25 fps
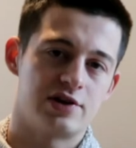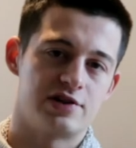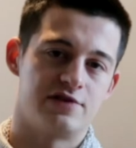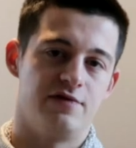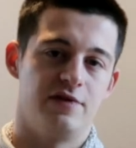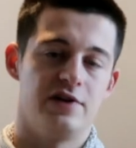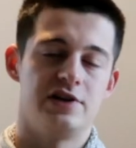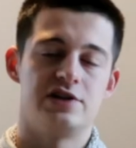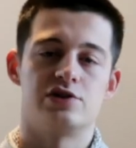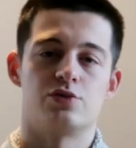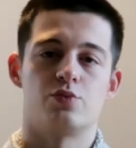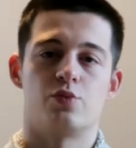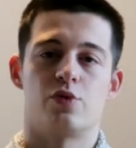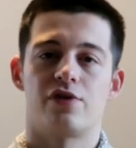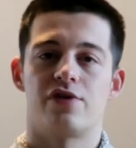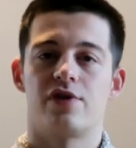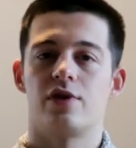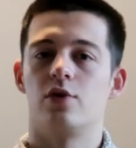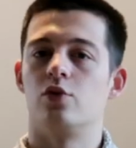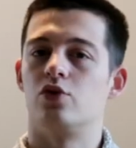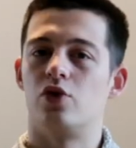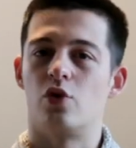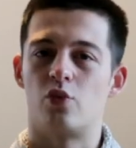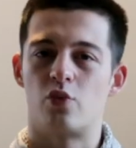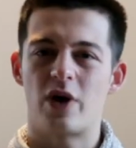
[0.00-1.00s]
this vision with
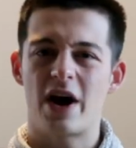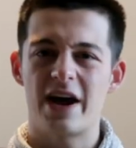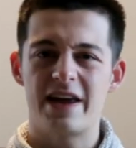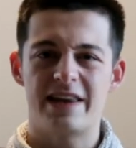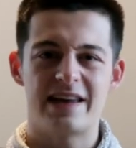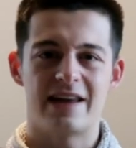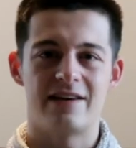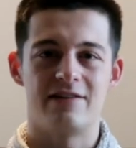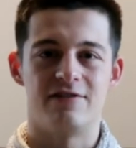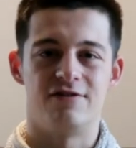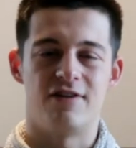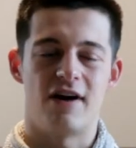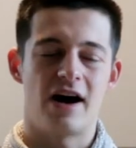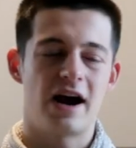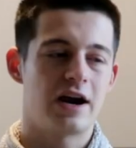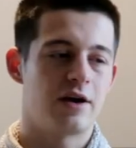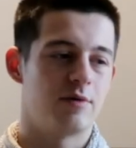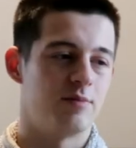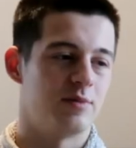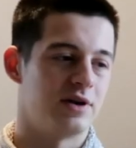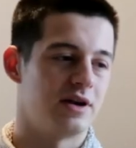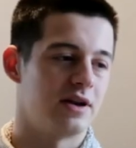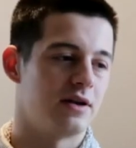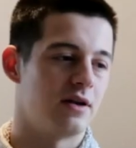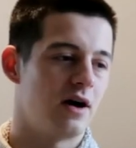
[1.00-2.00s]
you, the right
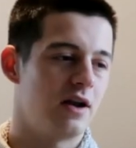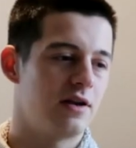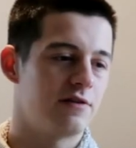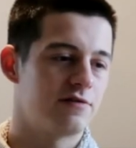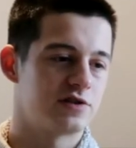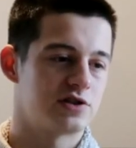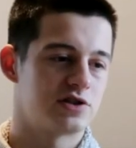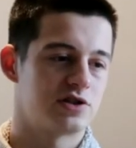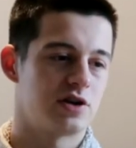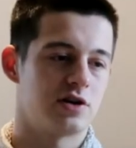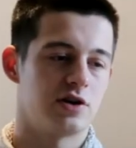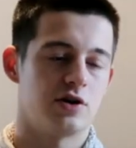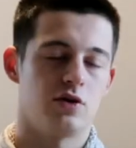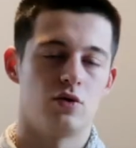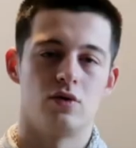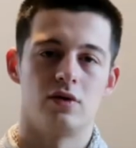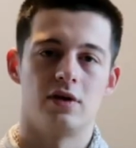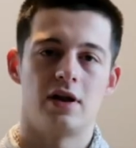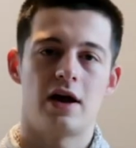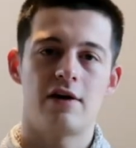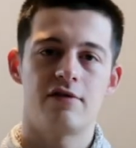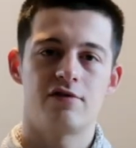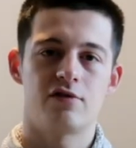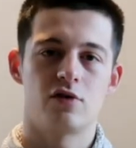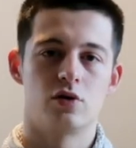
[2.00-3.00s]
environment, and all of a sudden your
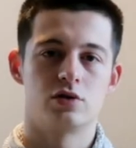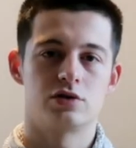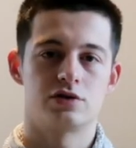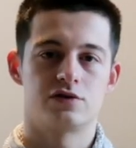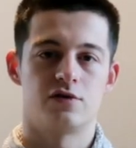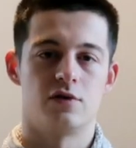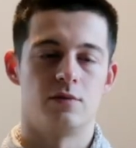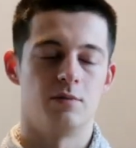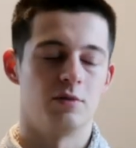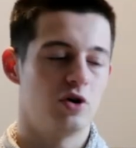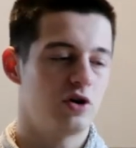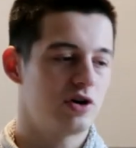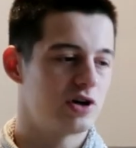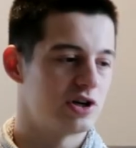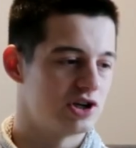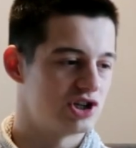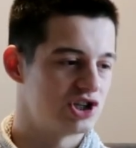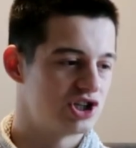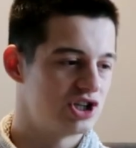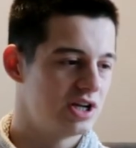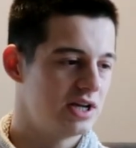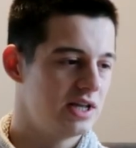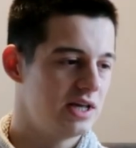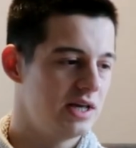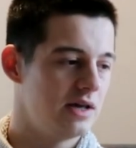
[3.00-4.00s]
life goes from looking
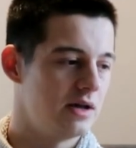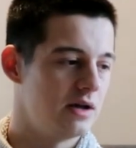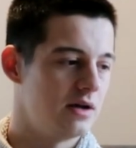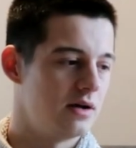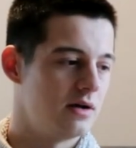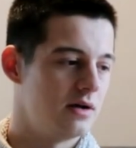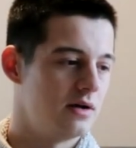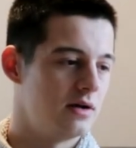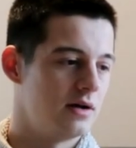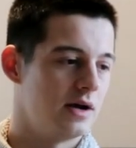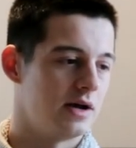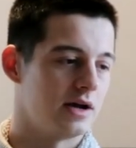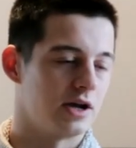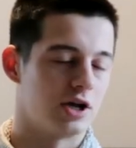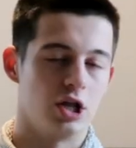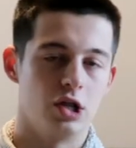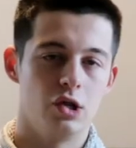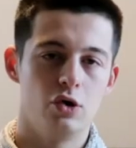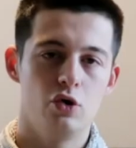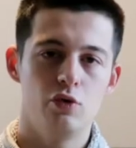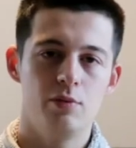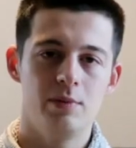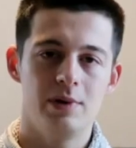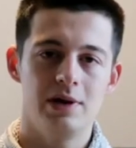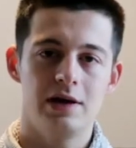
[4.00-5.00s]
shitty and
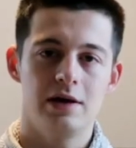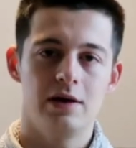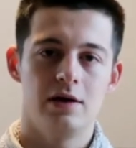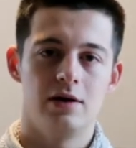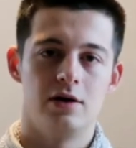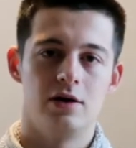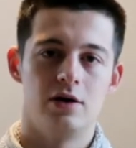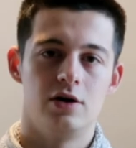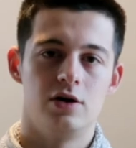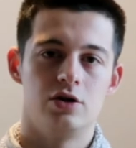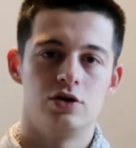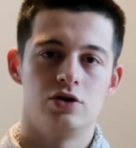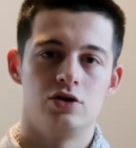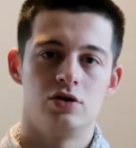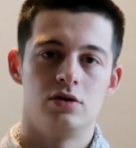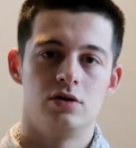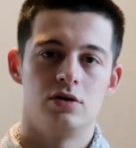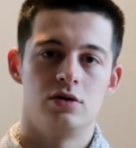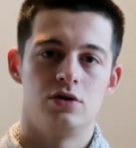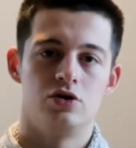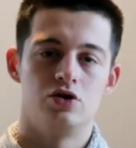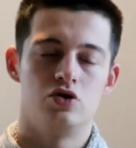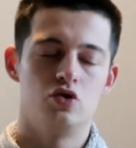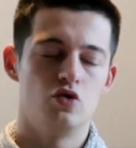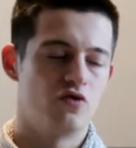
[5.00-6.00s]
gloomy
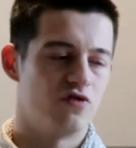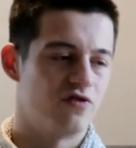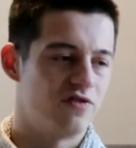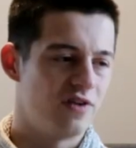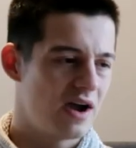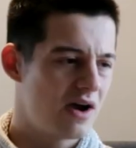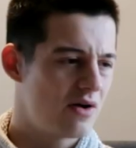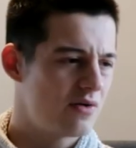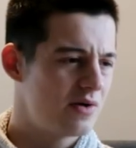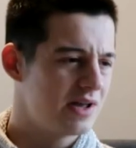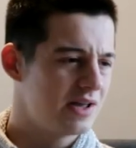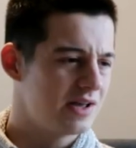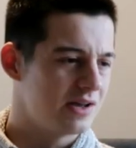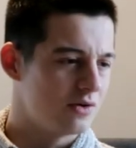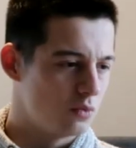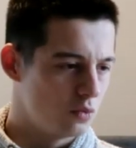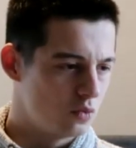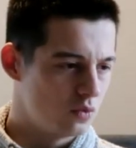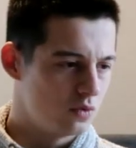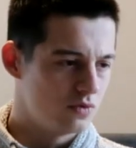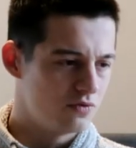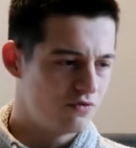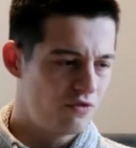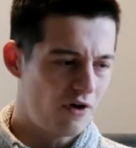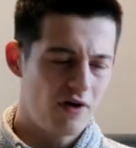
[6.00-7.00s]
to very,
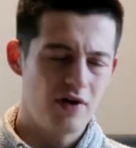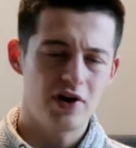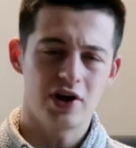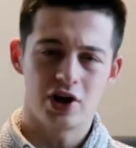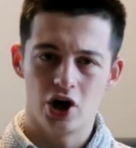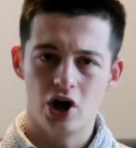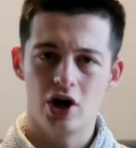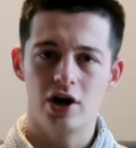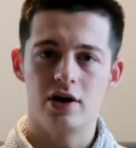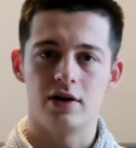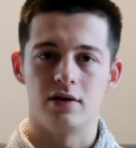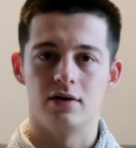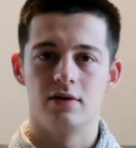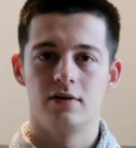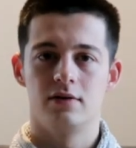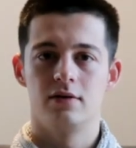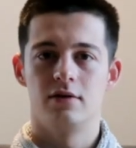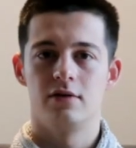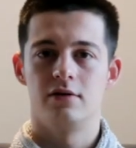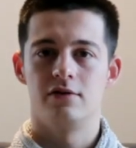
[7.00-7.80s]
very good.